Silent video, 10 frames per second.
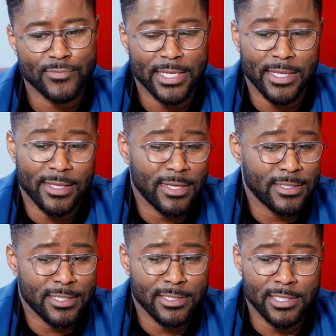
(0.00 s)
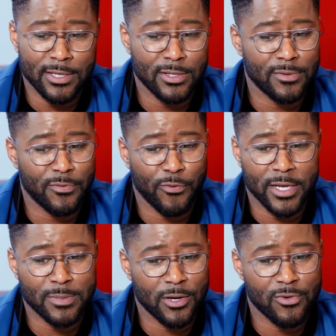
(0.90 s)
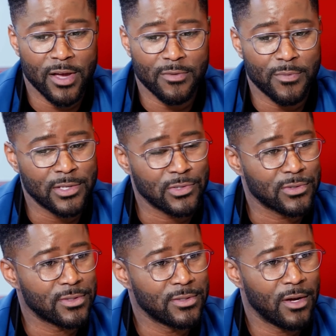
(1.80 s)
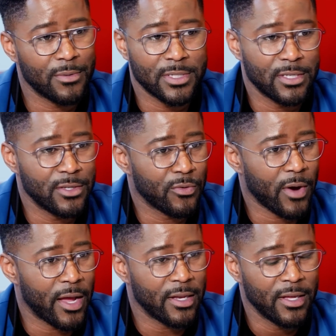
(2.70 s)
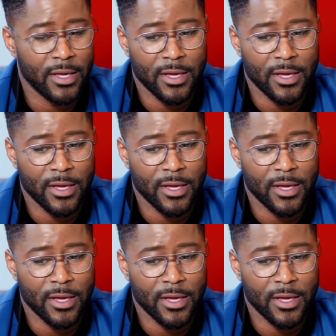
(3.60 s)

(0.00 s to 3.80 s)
And then just continue to flex my creative muscles. You know, I'm going to continue to write.